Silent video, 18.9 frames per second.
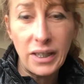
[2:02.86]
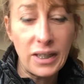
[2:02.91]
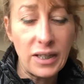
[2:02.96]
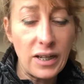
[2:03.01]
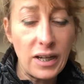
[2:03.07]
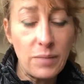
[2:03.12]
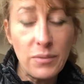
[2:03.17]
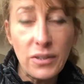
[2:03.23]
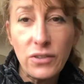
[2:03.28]
it
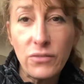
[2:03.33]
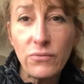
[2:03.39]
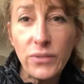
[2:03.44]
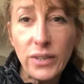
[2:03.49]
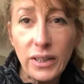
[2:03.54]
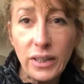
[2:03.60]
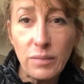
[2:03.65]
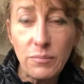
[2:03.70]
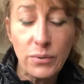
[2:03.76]
up. It's
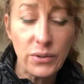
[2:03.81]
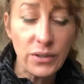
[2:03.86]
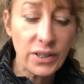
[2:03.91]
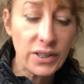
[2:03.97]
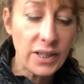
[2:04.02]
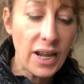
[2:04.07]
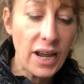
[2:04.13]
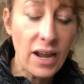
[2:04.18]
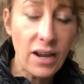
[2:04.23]
really
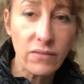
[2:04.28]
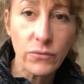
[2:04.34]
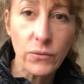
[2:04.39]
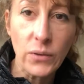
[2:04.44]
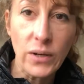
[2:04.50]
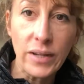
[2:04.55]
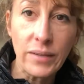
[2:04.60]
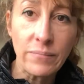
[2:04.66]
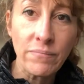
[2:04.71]
important to have
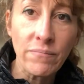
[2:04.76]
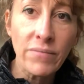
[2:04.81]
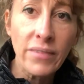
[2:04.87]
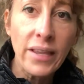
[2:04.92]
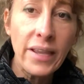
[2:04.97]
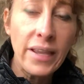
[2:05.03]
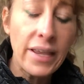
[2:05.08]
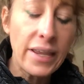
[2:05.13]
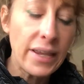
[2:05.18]
one,
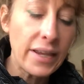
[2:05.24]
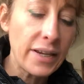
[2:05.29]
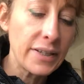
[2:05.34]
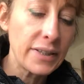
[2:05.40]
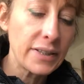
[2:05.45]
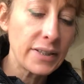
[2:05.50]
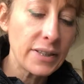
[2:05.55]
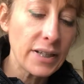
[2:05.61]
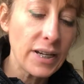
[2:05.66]

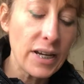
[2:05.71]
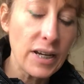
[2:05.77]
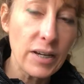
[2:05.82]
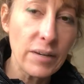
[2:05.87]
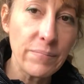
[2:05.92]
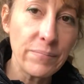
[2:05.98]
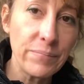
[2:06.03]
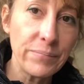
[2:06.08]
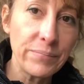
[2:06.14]
and
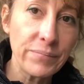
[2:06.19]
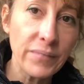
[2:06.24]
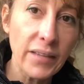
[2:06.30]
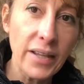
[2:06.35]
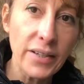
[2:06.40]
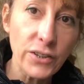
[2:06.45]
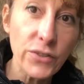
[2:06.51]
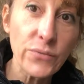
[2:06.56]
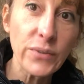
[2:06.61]

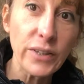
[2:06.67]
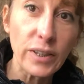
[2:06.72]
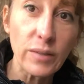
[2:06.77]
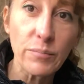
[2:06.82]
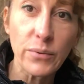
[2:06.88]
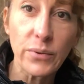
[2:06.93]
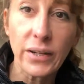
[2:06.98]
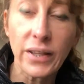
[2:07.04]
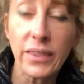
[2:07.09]
it's really
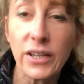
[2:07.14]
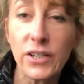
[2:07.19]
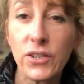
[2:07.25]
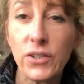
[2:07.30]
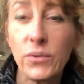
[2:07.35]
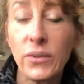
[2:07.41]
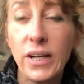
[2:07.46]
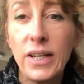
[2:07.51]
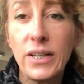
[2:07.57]
important that
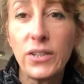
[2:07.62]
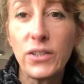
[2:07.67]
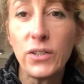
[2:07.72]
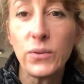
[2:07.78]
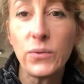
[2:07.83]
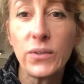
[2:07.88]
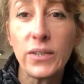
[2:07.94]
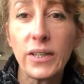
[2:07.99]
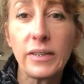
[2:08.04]
you guys
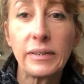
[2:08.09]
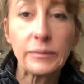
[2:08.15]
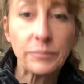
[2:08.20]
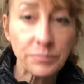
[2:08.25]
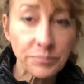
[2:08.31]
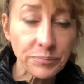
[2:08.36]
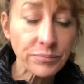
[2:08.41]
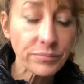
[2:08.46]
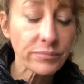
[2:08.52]
use it.
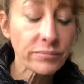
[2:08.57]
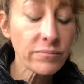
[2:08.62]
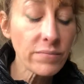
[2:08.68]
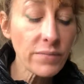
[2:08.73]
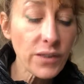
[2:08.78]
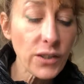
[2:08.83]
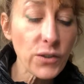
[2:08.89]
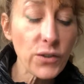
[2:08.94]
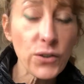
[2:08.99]

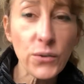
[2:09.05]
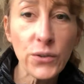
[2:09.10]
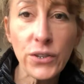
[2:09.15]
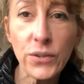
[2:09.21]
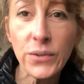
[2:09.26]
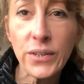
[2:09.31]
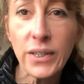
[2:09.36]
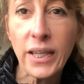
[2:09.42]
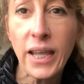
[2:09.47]
So
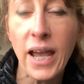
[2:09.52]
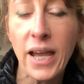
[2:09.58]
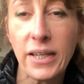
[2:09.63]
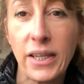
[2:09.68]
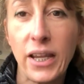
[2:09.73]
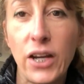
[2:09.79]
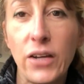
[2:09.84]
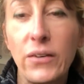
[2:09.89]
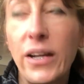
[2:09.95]
use a cat
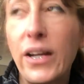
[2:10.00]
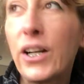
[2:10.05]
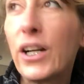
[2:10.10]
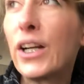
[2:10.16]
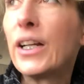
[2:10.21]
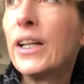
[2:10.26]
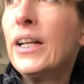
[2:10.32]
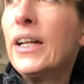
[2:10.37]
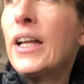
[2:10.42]

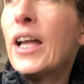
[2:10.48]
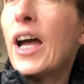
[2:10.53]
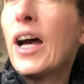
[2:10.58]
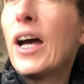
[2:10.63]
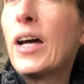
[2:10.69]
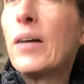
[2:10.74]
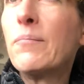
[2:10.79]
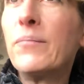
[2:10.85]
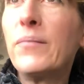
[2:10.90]
carrier.
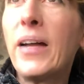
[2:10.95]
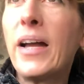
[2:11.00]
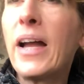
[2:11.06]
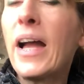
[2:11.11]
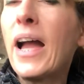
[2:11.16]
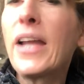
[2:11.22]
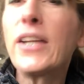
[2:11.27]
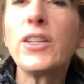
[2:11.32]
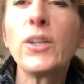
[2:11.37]

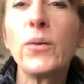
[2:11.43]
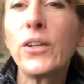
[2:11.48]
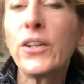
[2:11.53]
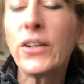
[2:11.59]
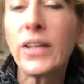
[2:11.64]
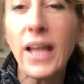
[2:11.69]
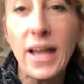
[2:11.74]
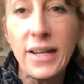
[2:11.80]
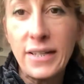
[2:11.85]
I know your
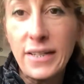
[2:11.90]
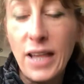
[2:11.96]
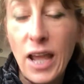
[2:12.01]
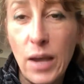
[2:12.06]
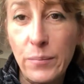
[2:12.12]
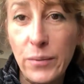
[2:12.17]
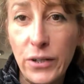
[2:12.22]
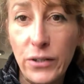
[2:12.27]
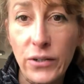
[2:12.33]
cat is
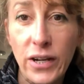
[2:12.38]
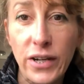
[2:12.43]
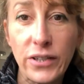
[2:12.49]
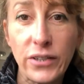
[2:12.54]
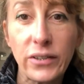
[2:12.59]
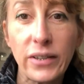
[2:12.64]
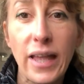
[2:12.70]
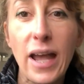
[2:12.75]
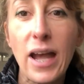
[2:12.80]
happier on
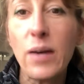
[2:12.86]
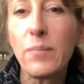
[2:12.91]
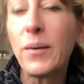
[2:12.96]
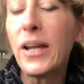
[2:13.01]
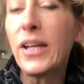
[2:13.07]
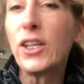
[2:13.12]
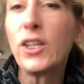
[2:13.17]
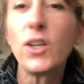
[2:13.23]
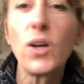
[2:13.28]
your lap.
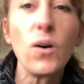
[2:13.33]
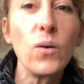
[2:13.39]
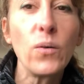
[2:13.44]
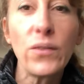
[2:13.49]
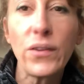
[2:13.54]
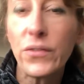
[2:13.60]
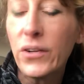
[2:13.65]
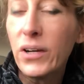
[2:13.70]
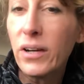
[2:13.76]
I know
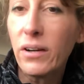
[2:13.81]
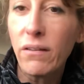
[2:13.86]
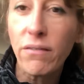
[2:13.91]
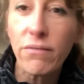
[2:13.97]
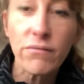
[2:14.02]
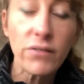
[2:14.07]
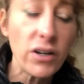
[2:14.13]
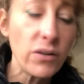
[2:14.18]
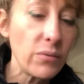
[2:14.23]
that they're going to
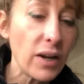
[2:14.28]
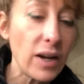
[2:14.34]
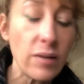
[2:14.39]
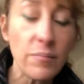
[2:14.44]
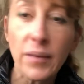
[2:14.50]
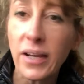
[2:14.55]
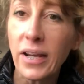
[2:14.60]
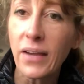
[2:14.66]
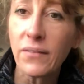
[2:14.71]
throw
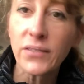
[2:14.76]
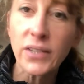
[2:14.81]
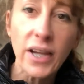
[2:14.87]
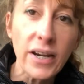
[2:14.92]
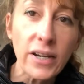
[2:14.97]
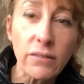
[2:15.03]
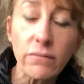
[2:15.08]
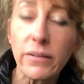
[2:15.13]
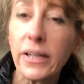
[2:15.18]
up and have
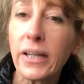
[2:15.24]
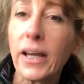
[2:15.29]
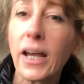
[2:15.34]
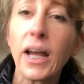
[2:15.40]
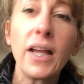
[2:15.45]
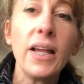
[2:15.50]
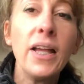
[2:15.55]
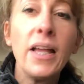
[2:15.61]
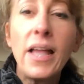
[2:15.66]

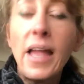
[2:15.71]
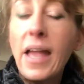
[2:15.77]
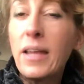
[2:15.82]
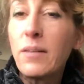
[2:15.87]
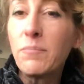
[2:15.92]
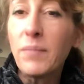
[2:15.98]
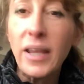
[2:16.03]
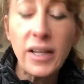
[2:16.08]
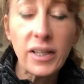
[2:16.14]
diarrhea
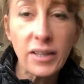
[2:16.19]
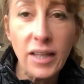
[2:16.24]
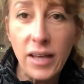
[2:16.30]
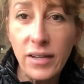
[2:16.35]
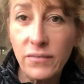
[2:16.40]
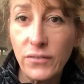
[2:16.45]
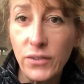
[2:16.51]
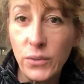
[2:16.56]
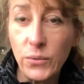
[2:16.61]
and make a lot
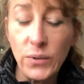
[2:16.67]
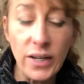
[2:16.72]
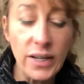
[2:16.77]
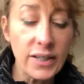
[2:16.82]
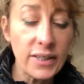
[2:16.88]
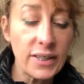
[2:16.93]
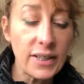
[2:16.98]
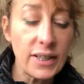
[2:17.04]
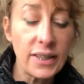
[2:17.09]
of
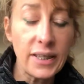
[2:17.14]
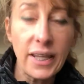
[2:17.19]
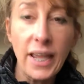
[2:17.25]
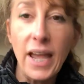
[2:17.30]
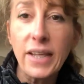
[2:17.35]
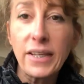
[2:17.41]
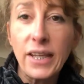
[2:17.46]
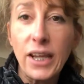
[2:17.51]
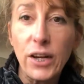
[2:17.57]
noise in the
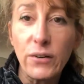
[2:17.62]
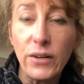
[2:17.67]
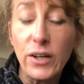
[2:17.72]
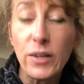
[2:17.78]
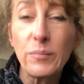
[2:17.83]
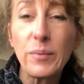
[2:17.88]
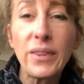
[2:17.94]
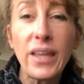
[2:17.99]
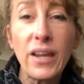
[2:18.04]
cat carrier,
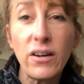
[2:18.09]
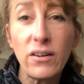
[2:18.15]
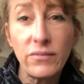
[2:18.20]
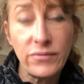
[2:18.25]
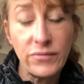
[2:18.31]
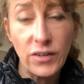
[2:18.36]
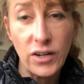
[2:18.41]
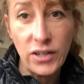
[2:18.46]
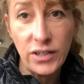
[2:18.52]
but they are
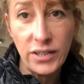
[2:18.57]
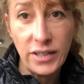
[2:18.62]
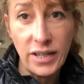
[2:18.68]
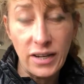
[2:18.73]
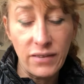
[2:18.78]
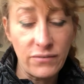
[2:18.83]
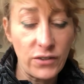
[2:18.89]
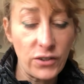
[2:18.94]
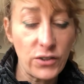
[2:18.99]
far
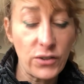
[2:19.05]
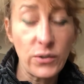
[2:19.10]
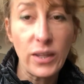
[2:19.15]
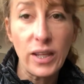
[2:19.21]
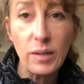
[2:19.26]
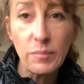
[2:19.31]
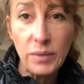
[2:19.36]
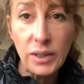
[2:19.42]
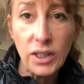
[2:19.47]
safer. So
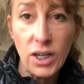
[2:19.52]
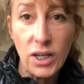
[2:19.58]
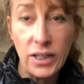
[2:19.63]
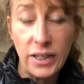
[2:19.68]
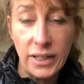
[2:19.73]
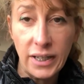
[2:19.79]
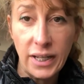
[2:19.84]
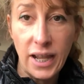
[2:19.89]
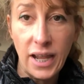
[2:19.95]
they belong
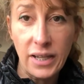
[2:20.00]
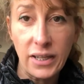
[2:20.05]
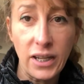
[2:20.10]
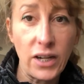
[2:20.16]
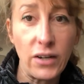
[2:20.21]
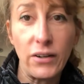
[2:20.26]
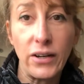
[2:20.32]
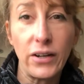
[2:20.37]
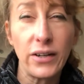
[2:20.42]
in a cat
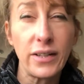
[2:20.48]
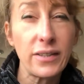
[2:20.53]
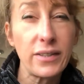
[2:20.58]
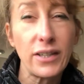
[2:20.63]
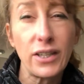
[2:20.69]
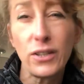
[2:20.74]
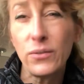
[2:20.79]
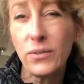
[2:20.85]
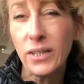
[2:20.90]
carrier. It's
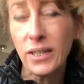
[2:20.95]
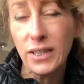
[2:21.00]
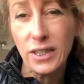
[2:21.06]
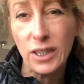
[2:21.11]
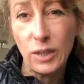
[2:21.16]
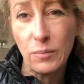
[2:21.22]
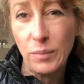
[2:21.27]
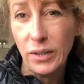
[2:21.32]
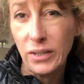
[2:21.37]
like using a
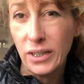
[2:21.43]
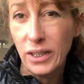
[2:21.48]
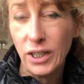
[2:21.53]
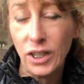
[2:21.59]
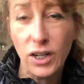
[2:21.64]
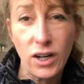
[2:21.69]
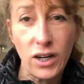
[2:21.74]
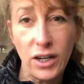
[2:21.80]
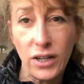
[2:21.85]
seatbelt in the
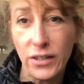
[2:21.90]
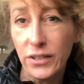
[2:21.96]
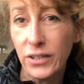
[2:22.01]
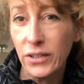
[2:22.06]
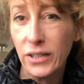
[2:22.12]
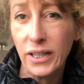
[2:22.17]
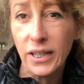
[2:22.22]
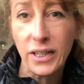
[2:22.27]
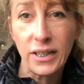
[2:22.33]
car on your
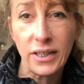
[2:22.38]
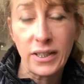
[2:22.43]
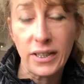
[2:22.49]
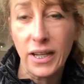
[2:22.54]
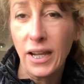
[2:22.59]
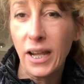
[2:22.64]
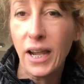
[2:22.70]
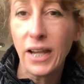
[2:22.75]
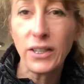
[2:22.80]
kids.
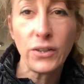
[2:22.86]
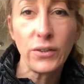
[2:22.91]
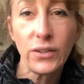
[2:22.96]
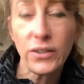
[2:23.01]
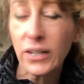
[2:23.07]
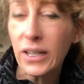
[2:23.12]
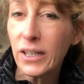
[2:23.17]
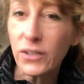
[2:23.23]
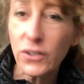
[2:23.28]
I know your
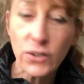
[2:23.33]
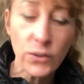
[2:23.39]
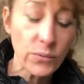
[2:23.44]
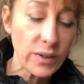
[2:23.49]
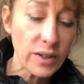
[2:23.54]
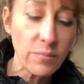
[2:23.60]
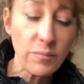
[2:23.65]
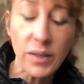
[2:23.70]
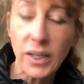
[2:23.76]
kids don't
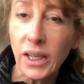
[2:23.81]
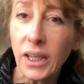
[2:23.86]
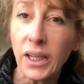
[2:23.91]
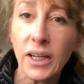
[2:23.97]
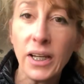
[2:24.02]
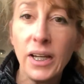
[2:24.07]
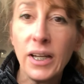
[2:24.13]
want to be,